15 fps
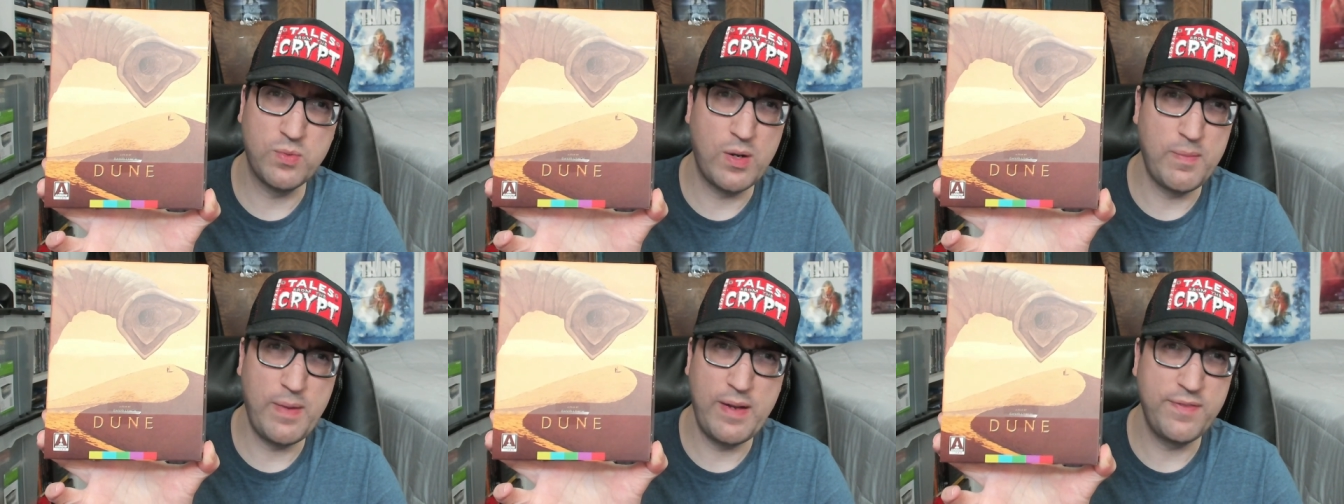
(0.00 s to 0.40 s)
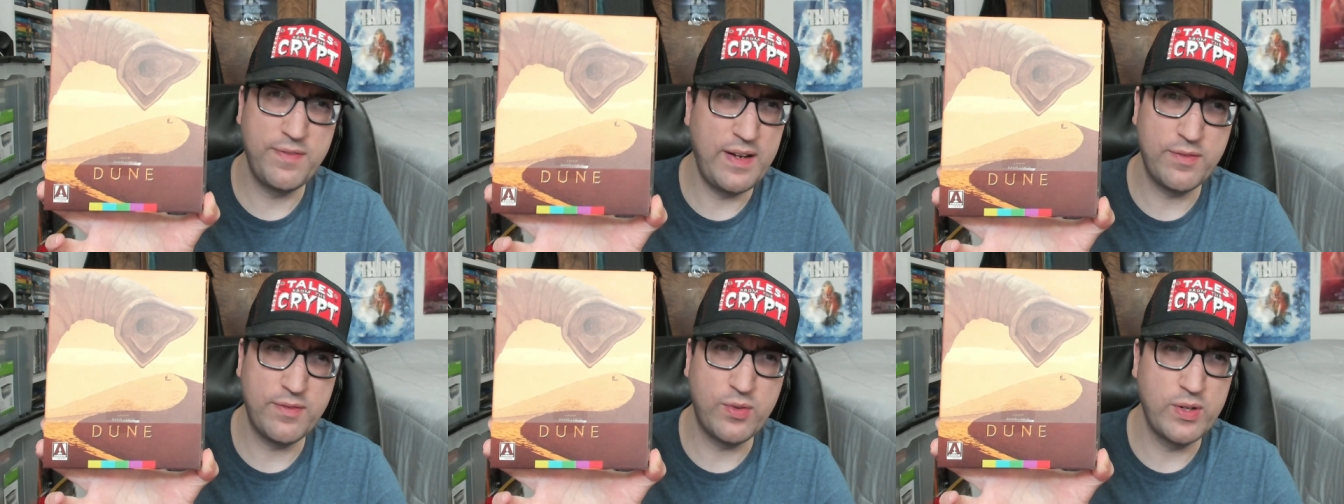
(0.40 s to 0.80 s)
one of my
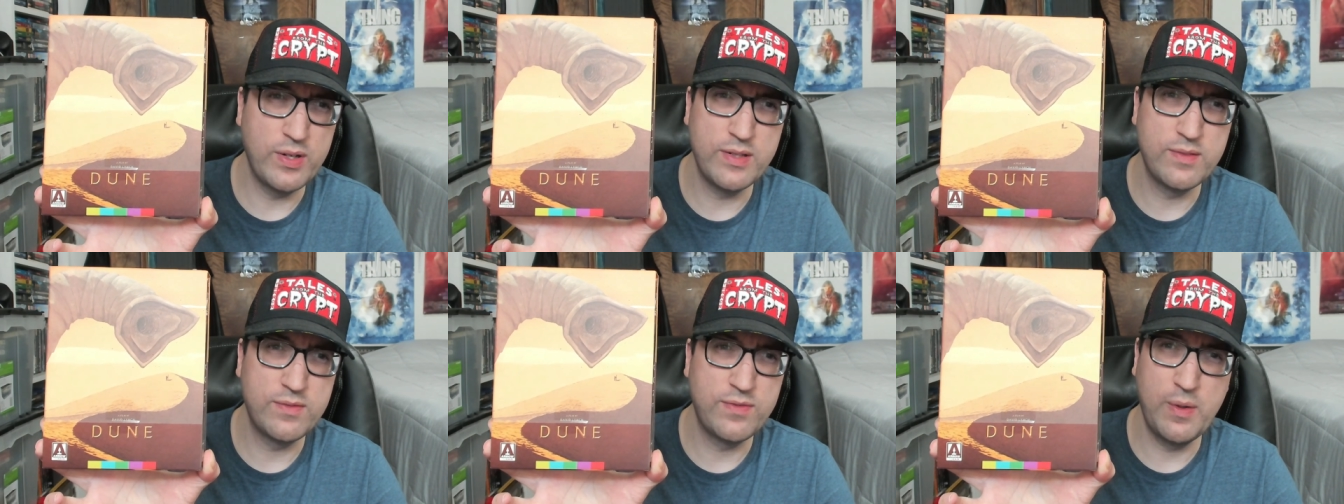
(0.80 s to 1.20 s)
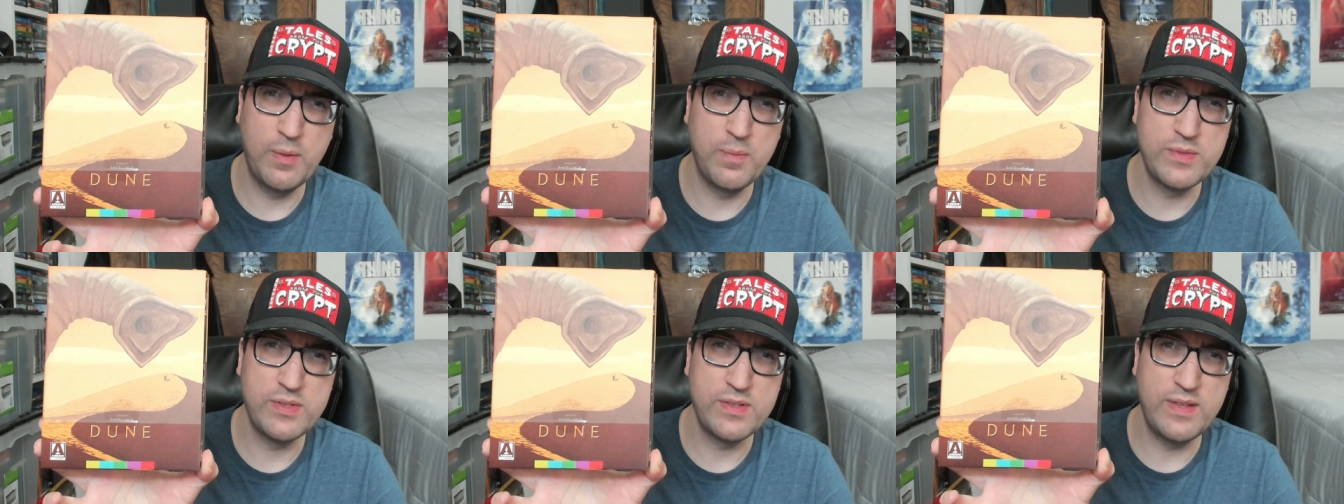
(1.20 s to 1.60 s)
favorite
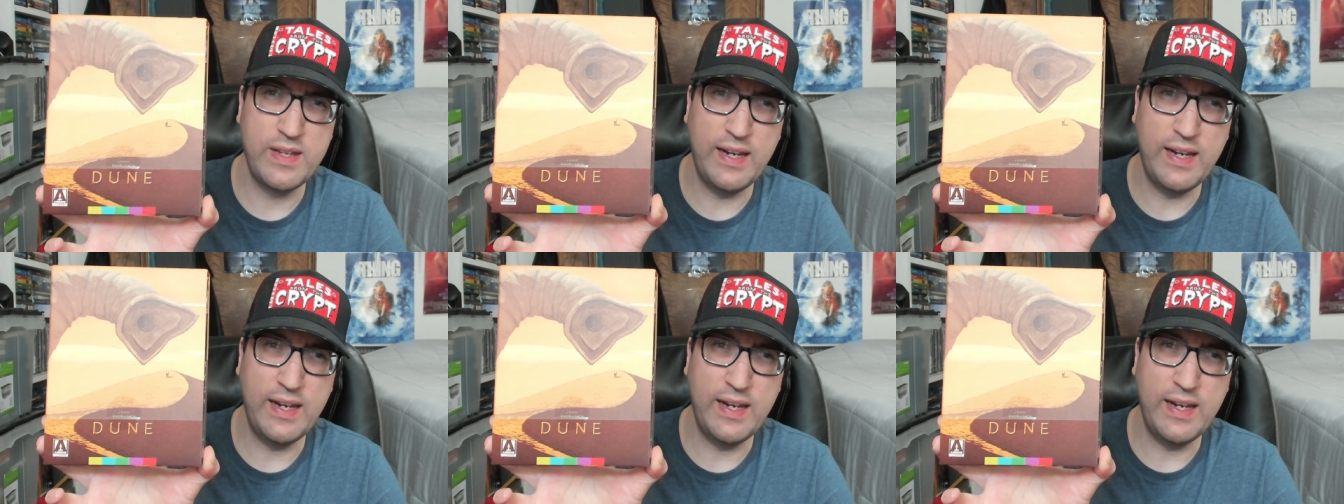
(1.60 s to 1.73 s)
films of the